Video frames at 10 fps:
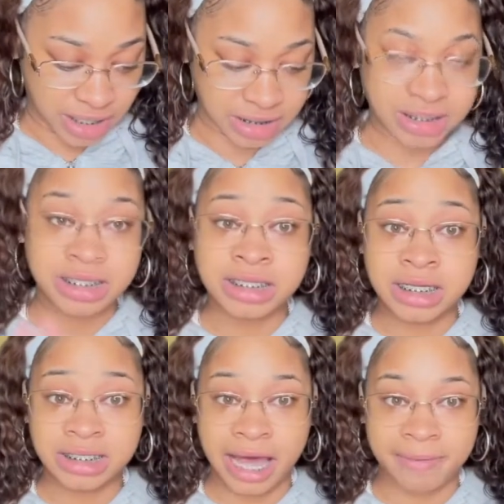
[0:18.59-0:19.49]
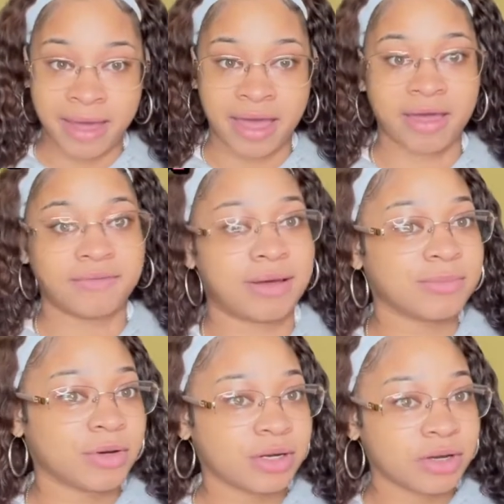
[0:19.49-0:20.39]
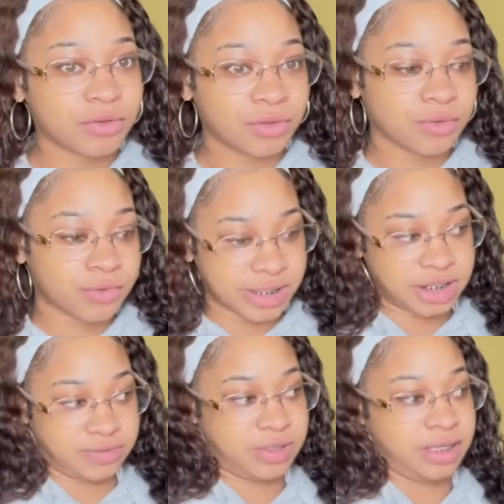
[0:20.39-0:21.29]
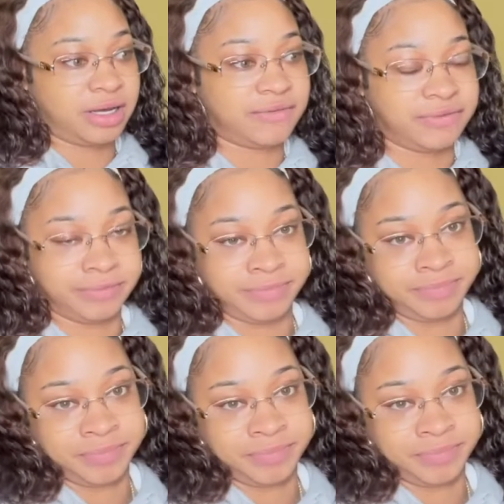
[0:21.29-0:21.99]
This is the top half. I'm going to go through each one of them.